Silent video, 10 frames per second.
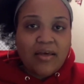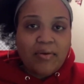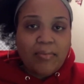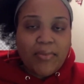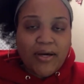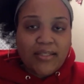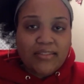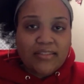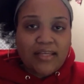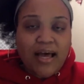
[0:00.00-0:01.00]
But
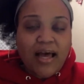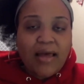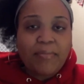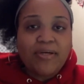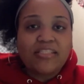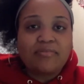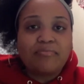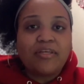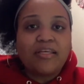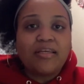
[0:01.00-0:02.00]
I must
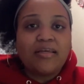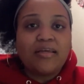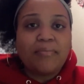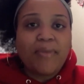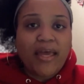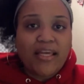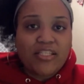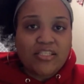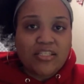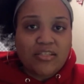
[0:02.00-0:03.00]
be
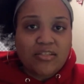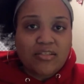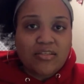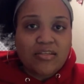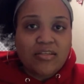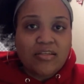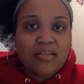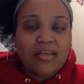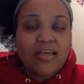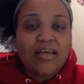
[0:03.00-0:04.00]
patient,
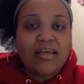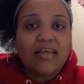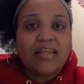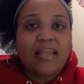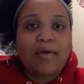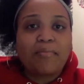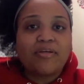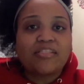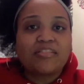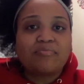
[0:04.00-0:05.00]
and I
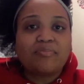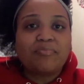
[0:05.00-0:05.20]
must be